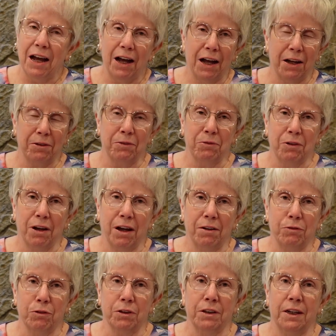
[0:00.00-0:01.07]
I, I
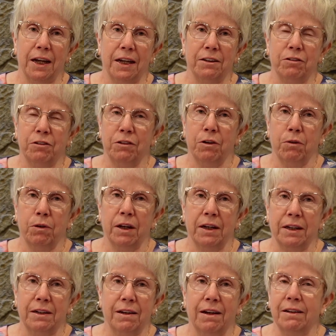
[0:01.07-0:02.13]
really had to go
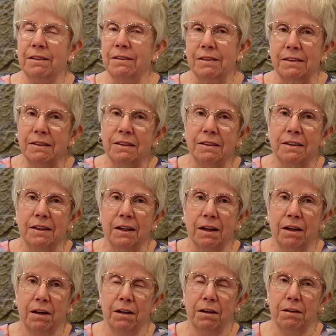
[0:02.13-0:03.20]
get a cut.
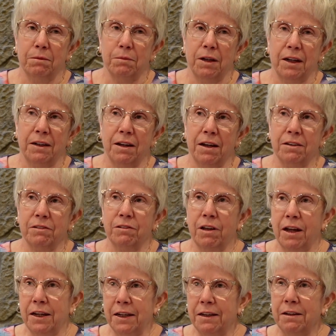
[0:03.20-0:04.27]
Um, I kind of
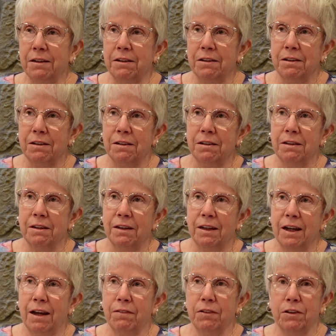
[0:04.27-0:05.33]
like
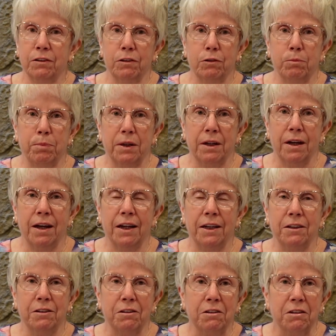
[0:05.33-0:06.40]
having a little bit of
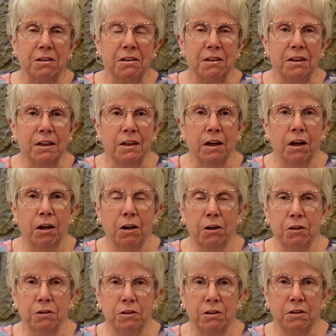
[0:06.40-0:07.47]
height
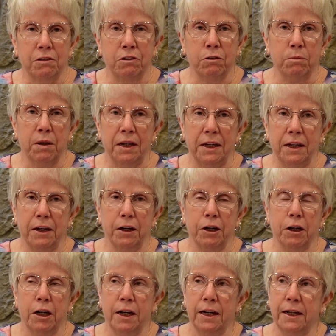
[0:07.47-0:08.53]
uh, to my
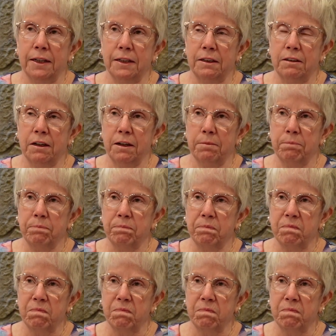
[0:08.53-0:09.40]
hair and um,